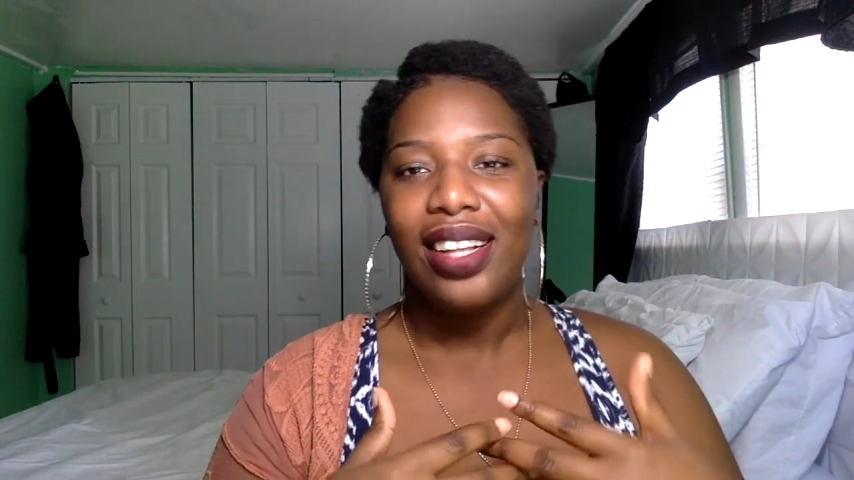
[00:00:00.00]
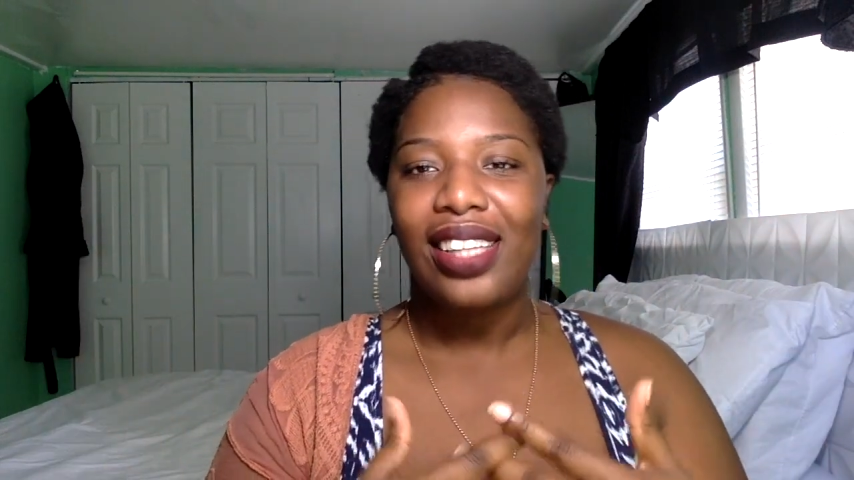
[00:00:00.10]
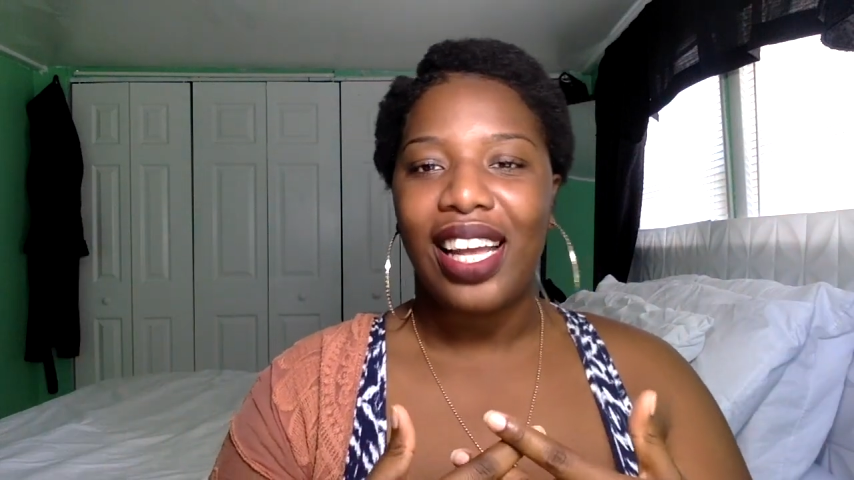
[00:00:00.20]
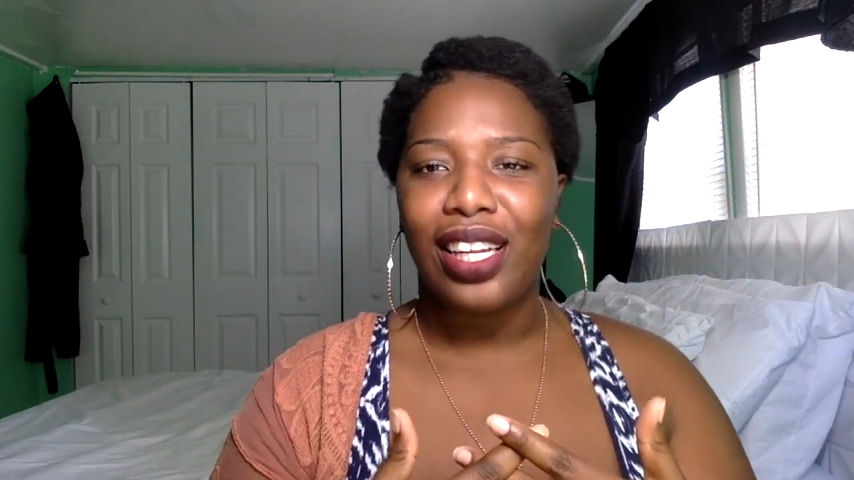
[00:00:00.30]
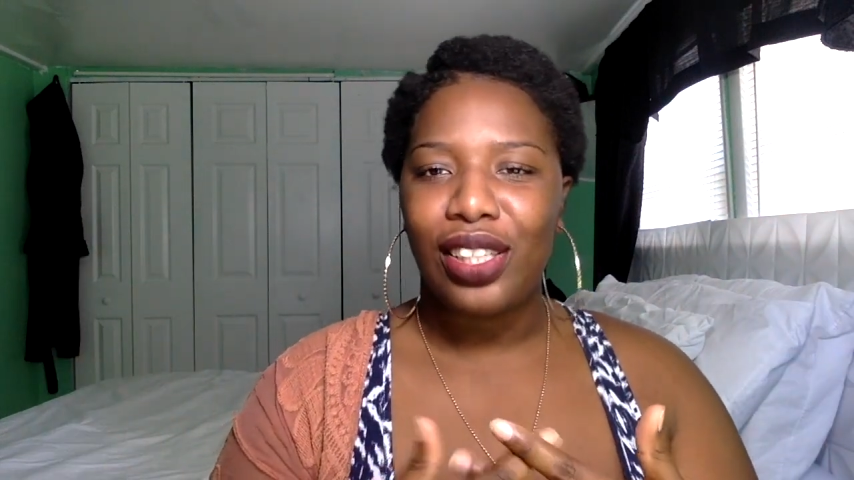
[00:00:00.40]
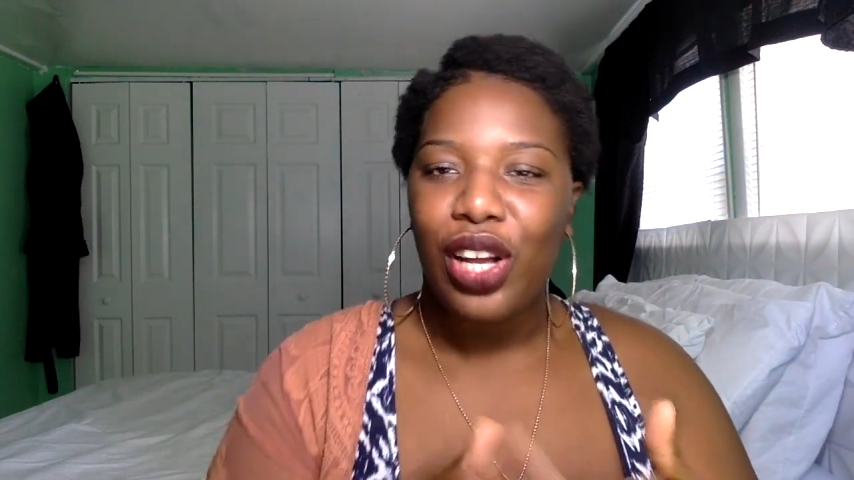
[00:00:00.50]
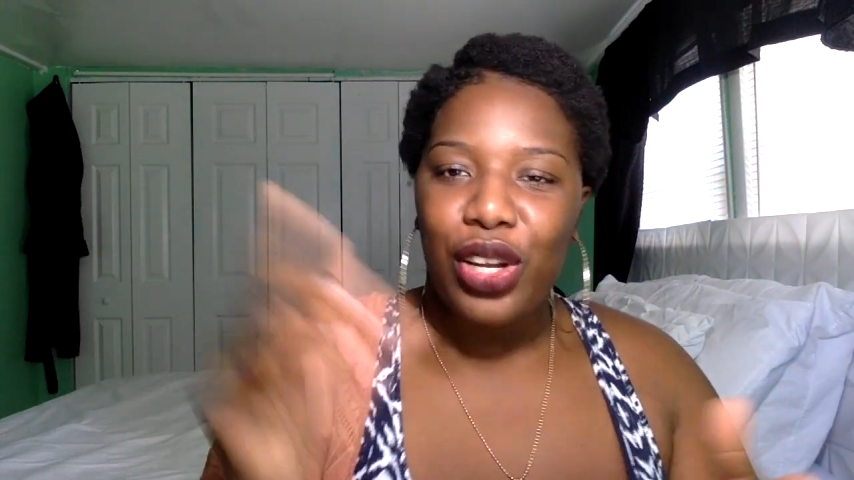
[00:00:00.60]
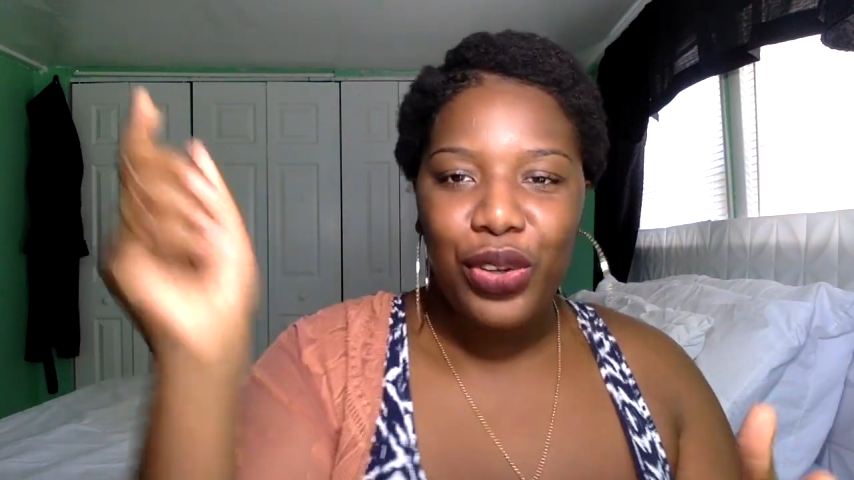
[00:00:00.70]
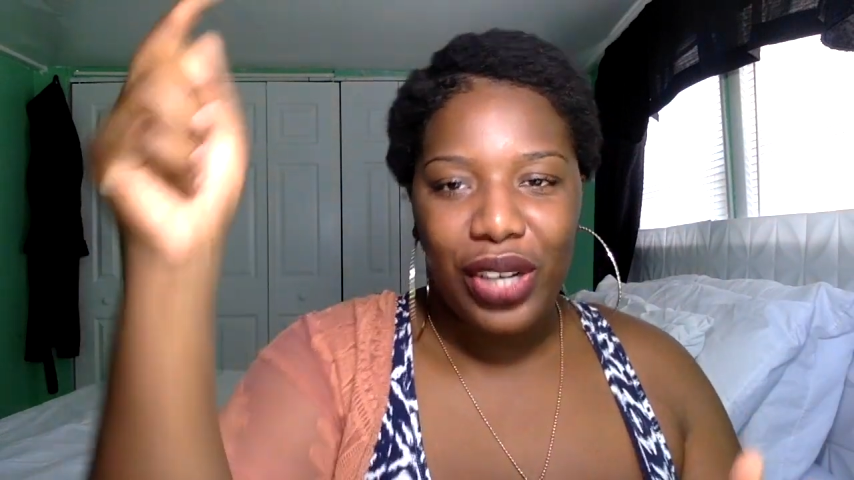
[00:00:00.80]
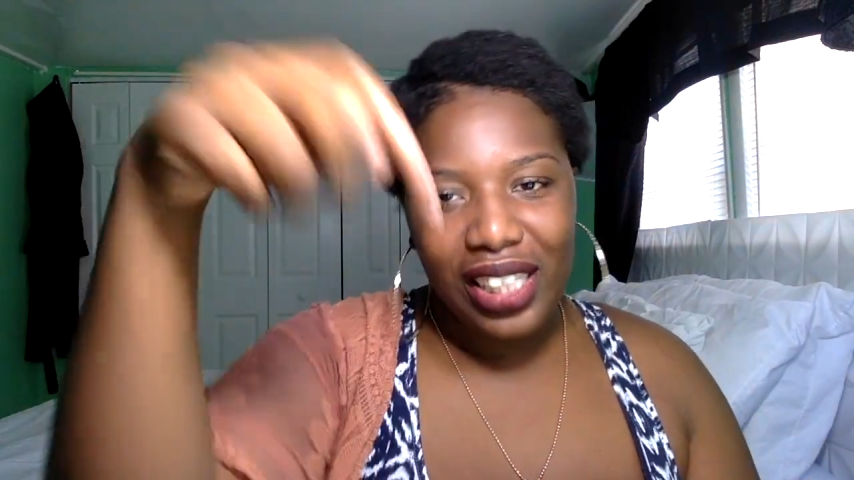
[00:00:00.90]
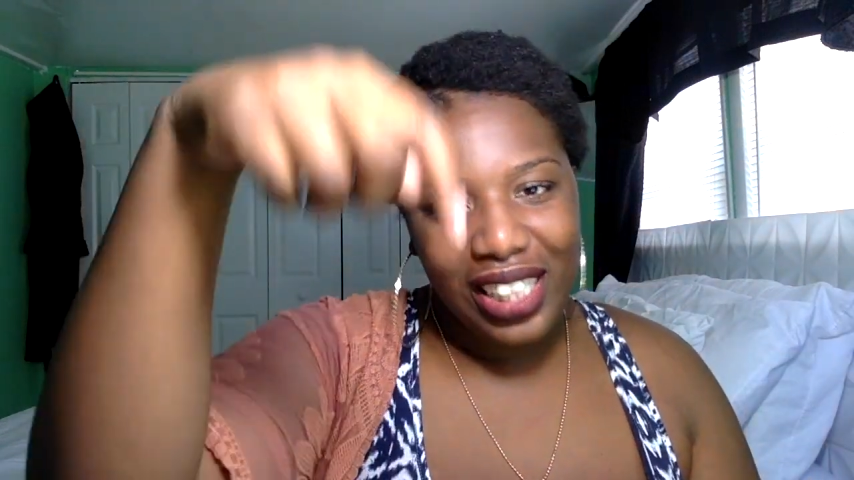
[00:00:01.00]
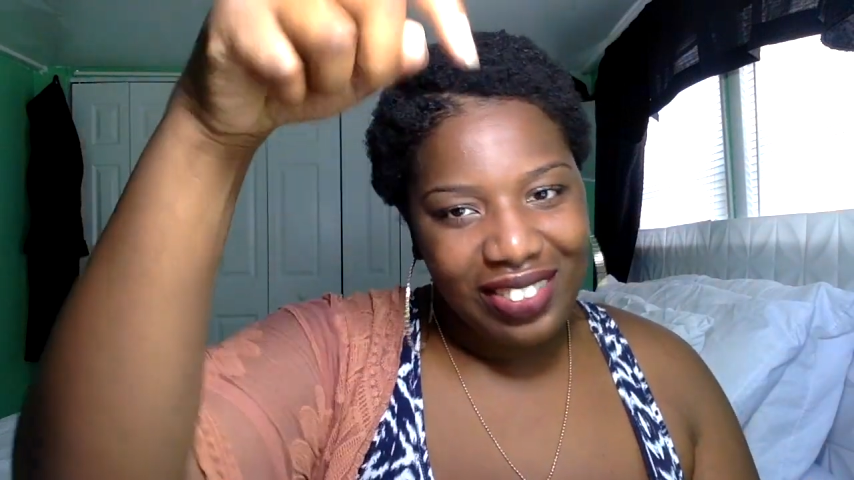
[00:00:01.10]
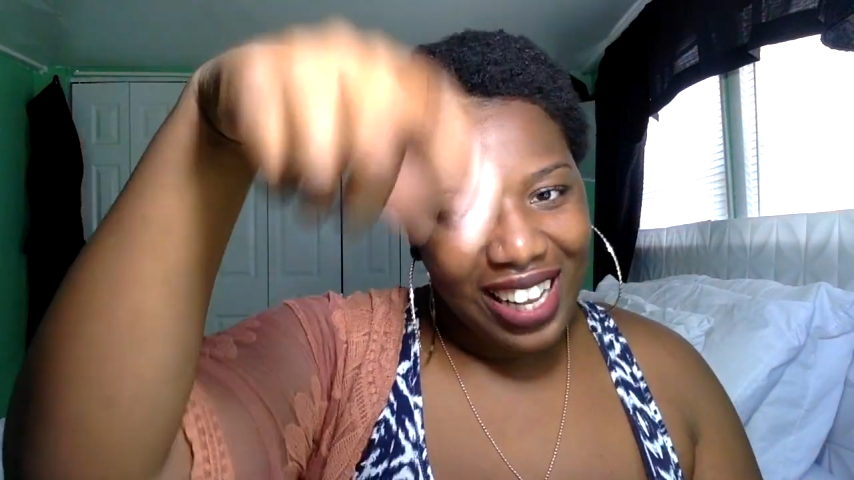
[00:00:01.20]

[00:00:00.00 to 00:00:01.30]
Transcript: then you can leave